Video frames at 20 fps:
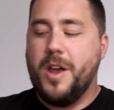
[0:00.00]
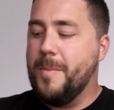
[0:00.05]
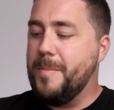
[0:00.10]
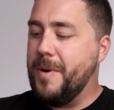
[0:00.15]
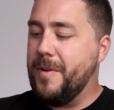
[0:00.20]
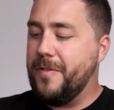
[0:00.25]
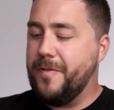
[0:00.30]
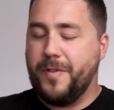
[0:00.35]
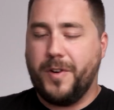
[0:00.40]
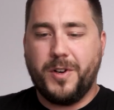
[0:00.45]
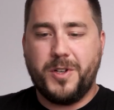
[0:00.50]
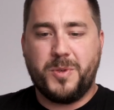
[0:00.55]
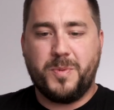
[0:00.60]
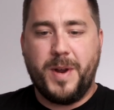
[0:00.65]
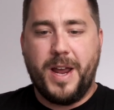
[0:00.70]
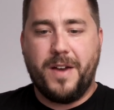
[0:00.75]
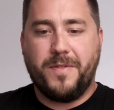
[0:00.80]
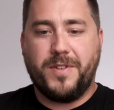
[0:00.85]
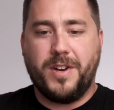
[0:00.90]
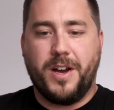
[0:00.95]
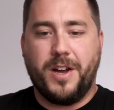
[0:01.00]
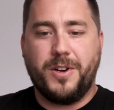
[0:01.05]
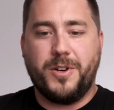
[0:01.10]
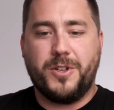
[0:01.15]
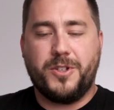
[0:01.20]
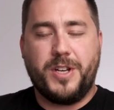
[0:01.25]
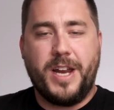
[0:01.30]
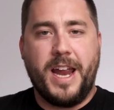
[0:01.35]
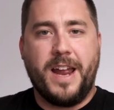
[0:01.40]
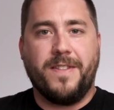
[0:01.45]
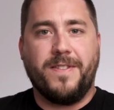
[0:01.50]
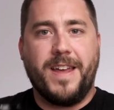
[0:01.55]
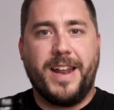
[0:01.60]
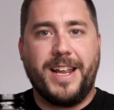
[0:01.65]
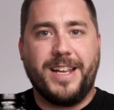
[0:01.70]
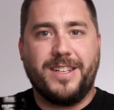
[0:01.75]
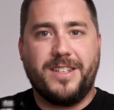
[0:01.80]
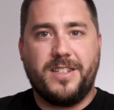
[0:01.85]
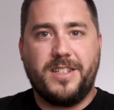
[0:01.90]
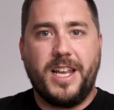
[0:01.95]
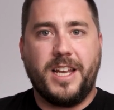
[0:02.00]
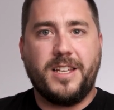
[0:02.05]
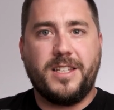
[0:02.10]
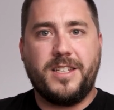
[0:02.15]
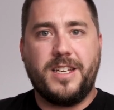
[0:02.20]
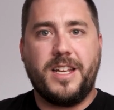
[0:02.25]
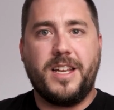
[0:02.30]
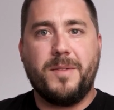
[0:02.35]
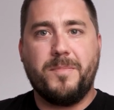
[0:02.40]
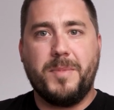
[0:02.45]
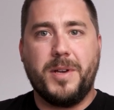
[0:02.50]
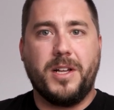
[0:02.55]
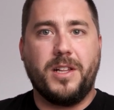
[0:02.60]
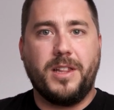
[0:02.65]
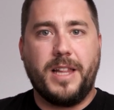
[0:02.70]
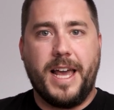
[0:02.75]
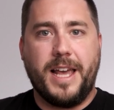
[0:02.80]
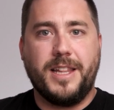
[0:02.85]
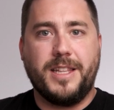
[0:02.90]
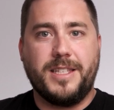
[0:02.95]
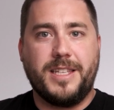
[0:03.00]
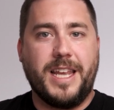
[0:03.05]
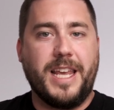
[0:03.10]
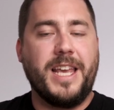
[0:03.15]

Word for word: But first we have to understand that a sixteen mil lens